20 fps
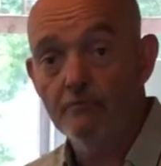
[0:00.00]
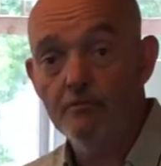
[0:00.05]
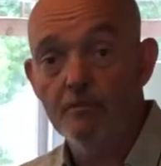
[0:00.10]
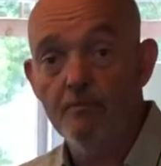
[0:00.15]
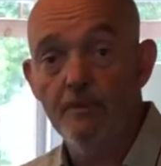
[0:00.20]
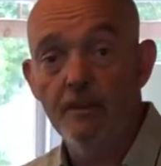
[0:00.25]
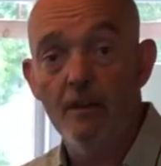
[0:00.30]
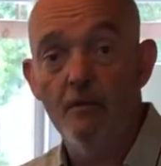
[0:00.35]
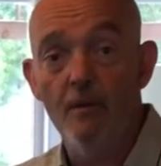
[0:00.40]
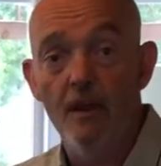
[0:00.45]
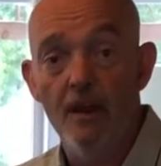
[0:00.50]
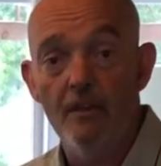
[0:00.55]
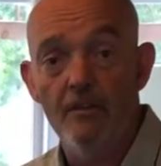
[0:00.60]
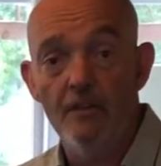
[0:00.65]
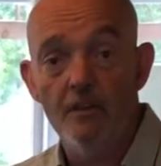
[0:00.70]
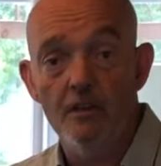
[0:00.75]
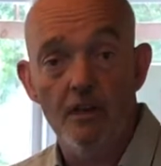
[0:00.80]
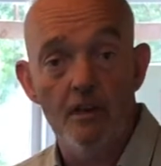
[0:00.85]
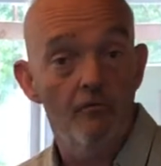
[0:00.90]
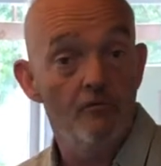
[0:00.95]
to be aware that you
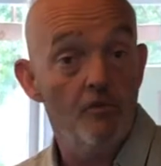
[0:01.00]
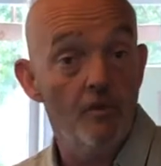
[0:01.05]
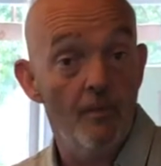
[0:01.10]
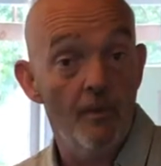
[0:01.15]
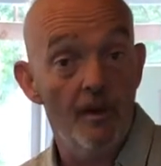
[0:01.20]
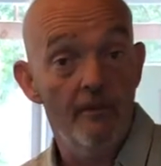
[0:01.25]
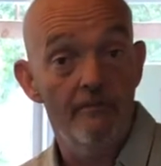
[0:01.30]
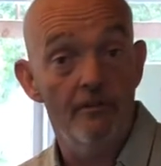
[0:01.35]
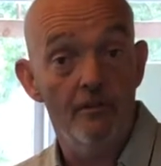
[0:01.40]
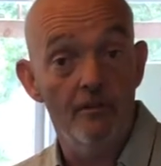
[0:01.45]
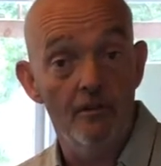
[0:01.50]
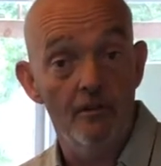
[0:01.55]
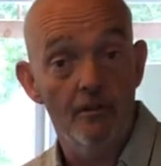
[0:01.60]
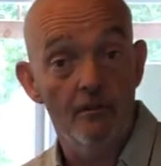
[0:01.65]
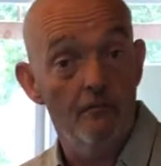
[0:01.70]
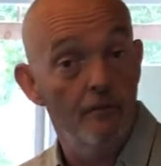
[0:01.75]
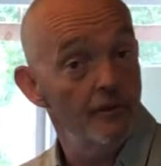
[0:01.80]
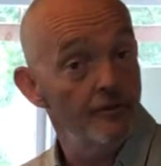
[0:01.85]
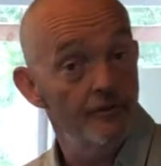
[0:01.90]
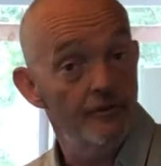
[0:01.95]
don't trip over the dog,
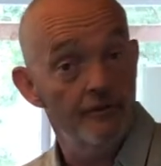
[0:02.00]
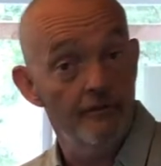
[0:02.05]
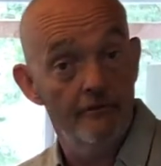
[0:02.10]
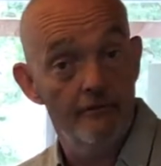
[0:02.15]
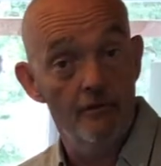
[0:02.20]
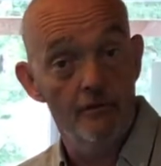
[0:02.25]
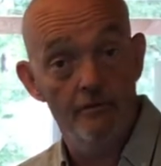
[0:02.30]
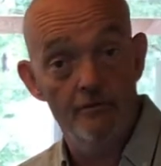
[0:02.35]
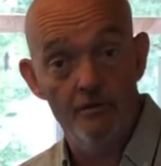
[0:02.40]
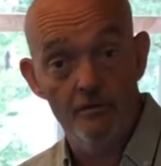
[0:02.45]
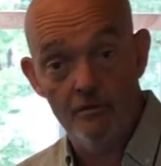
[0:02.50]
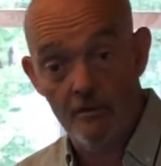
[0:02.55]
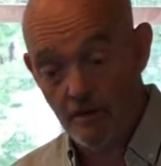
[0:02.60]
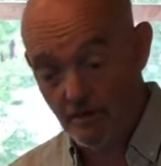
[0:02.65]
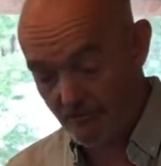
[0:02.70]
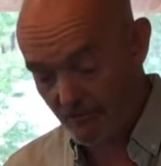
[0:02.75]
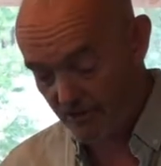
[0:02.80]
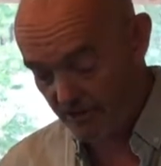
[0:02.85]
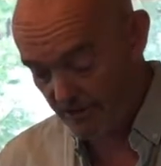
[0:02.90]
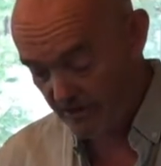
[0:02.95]
which of course you can't
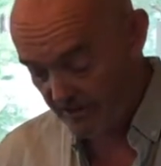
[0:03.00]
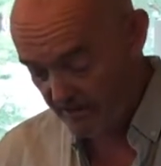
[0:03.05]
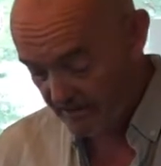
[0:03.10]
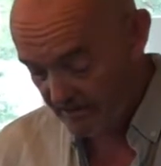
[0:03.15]
see.